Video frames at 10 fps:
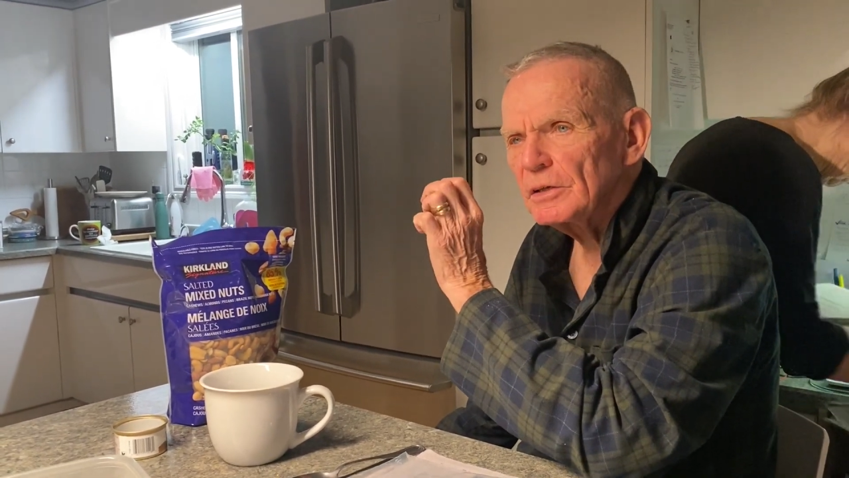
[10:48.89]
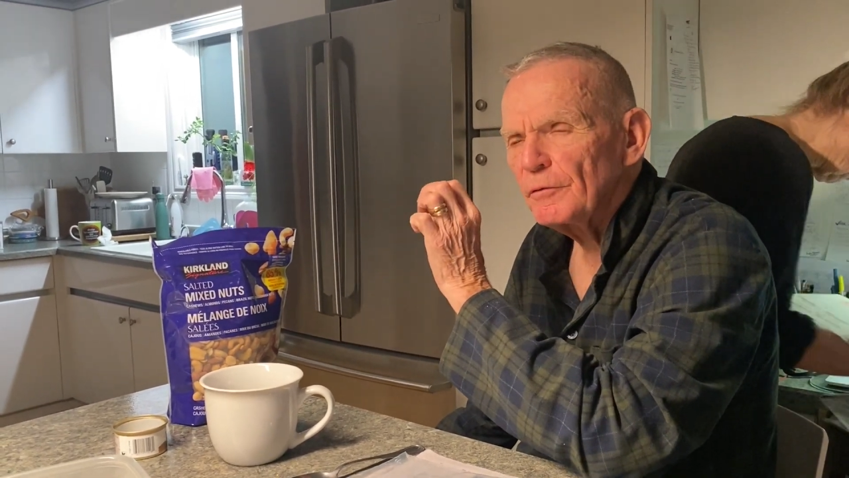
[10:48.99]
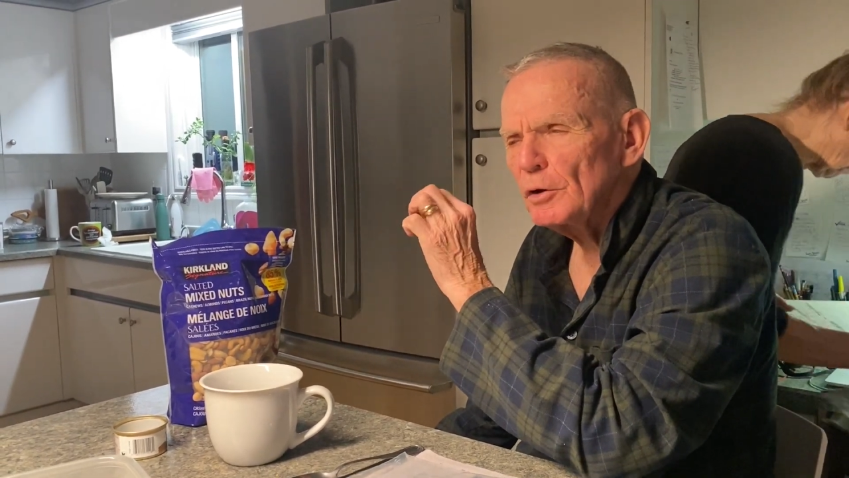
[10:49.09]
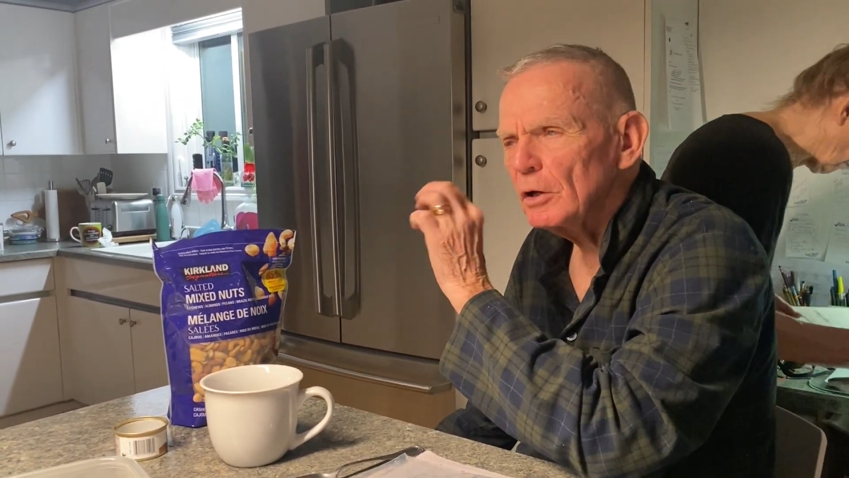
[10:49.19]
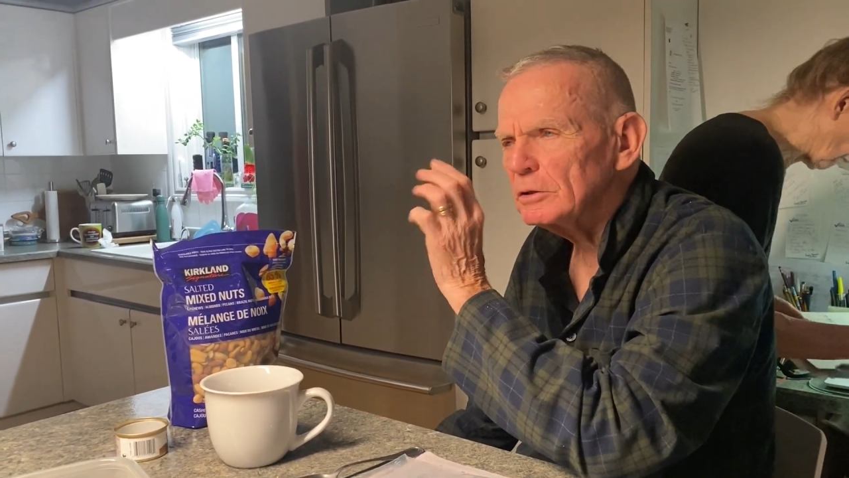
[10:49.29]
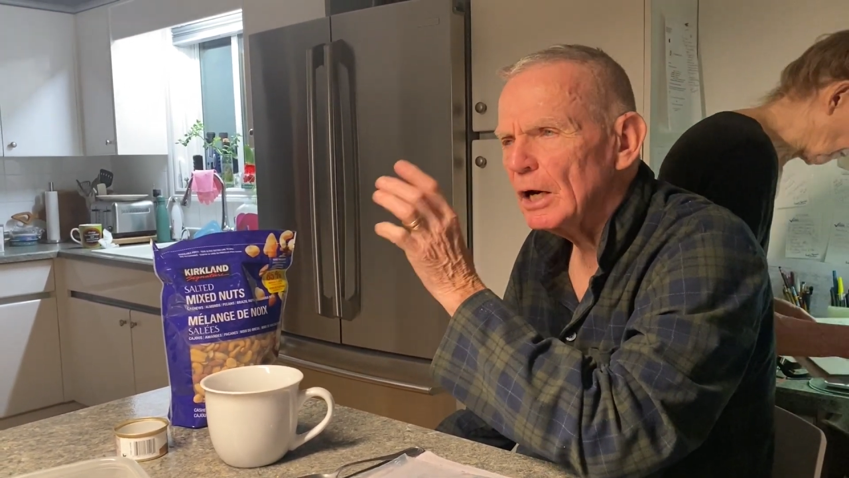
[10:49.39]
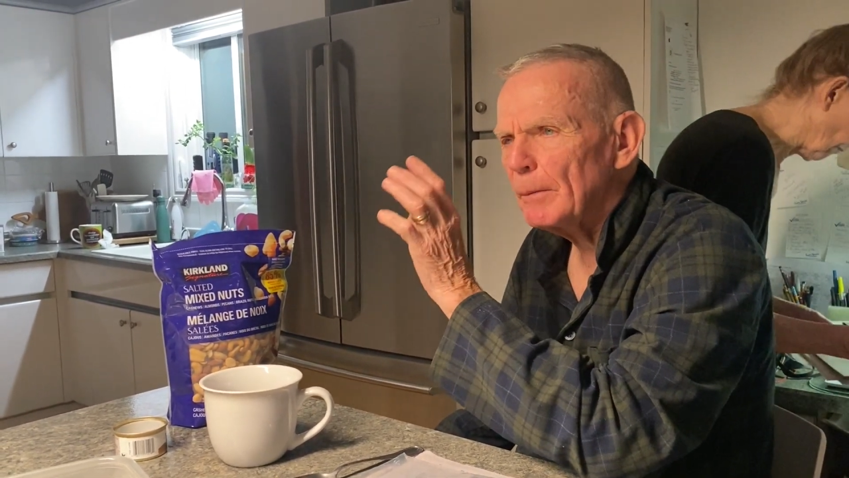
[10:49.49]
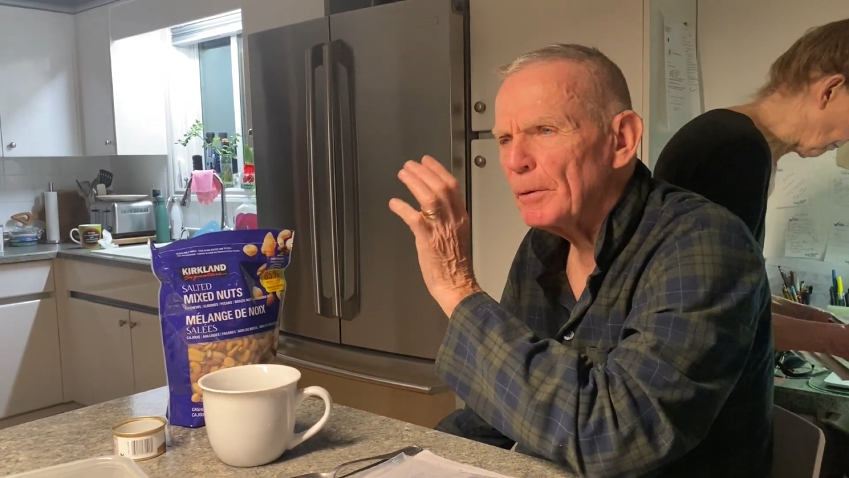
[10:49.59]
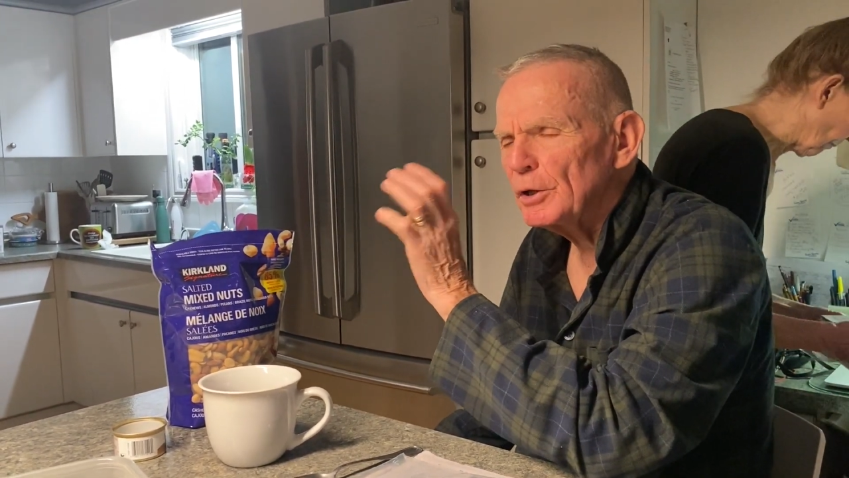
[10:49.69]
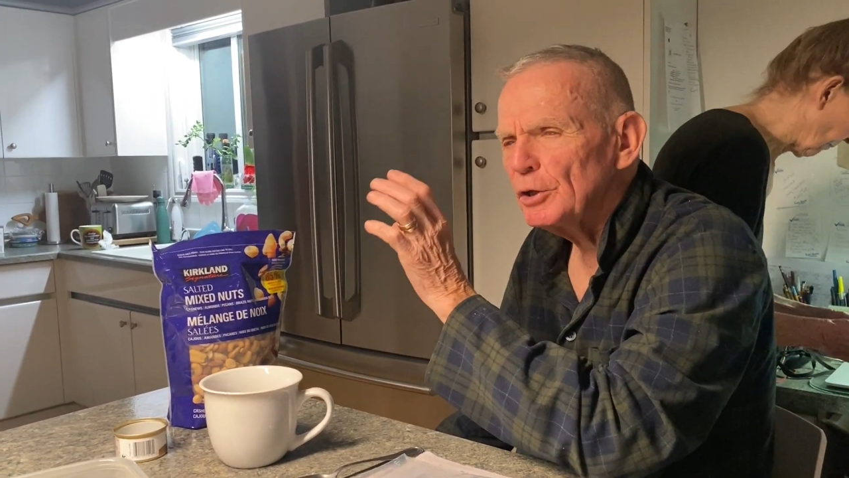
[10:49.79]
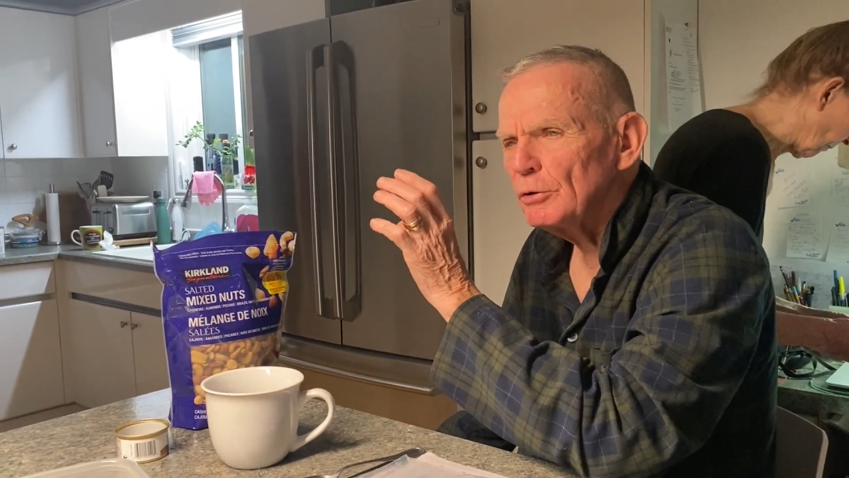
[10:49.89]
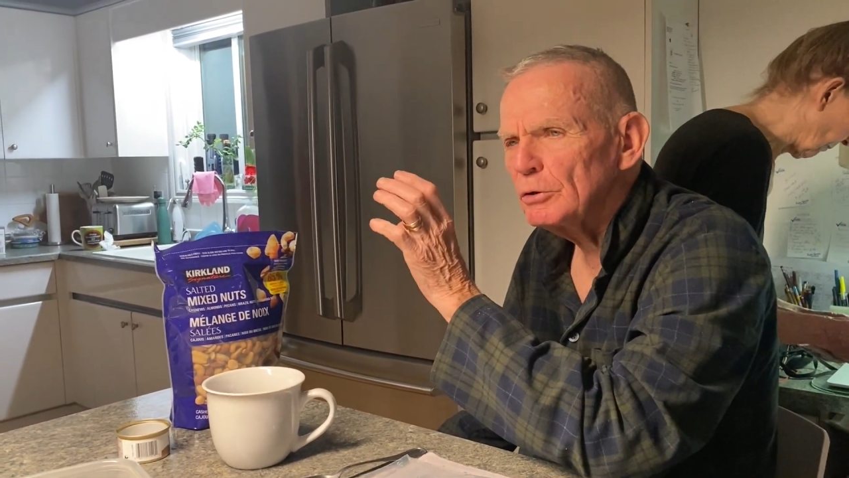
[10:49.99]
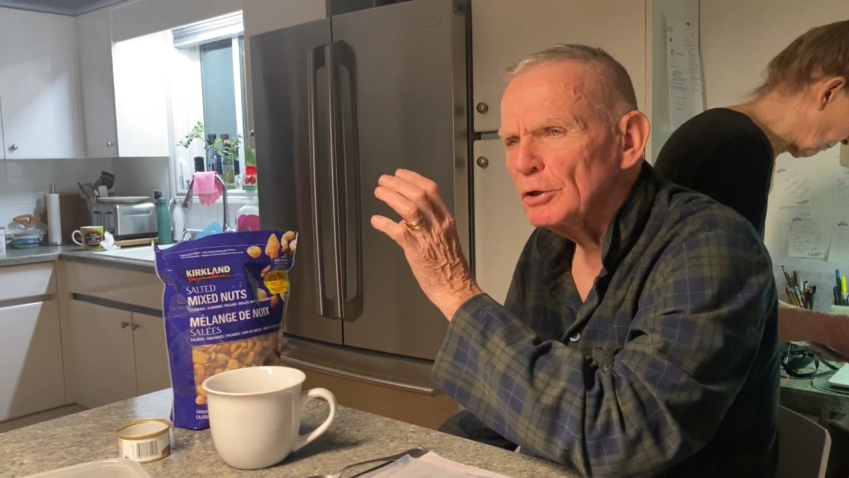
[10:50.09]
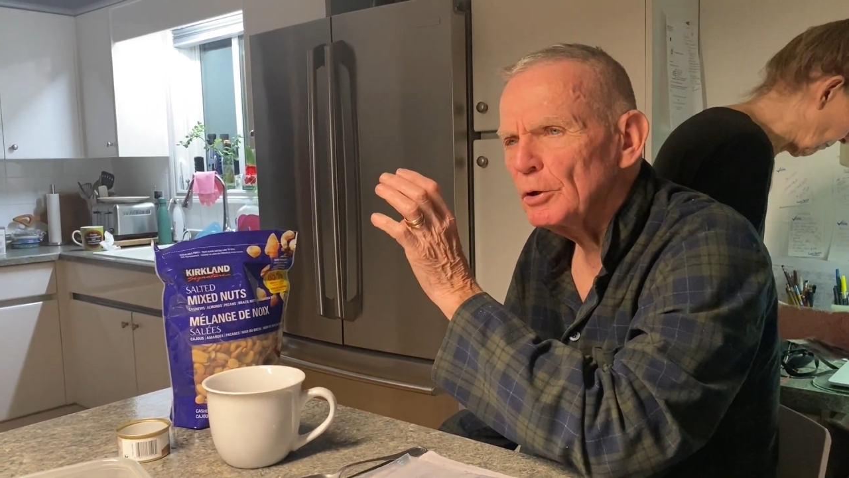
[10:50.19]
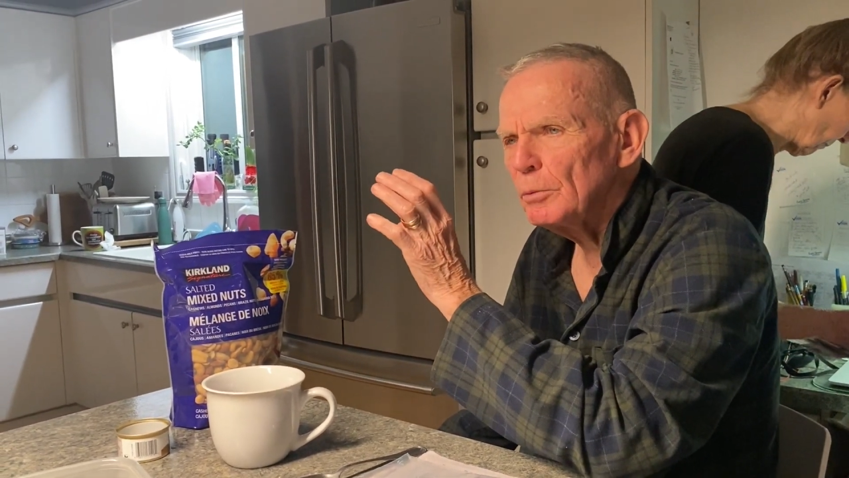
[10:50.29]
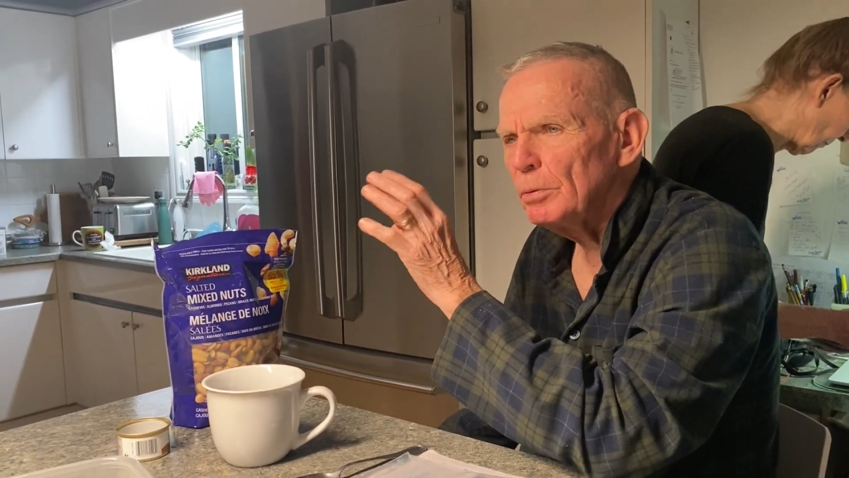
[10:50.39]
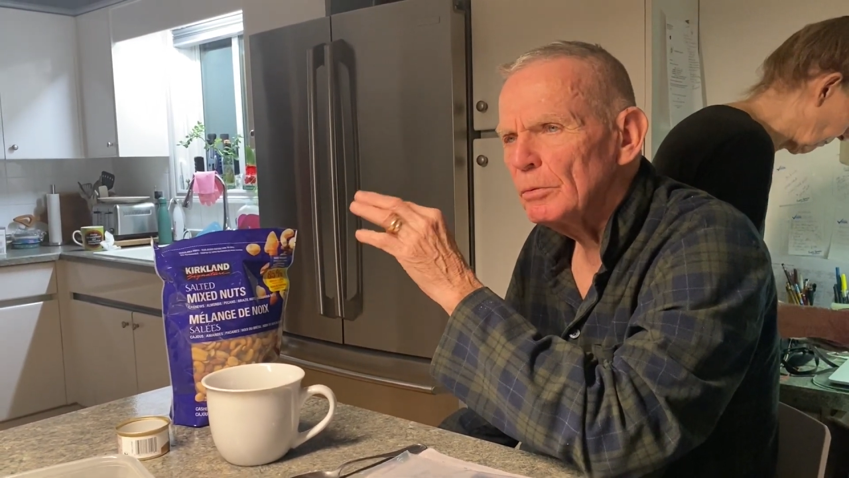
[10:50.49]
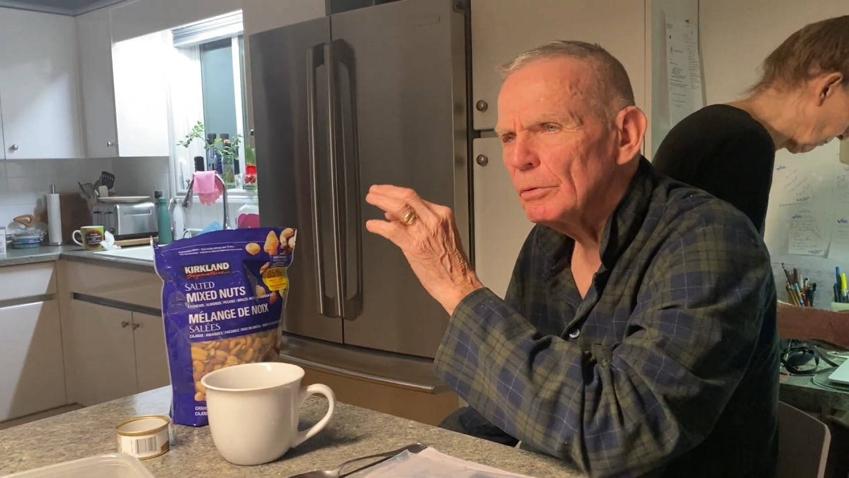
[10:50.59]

If you looked it up on YouTube,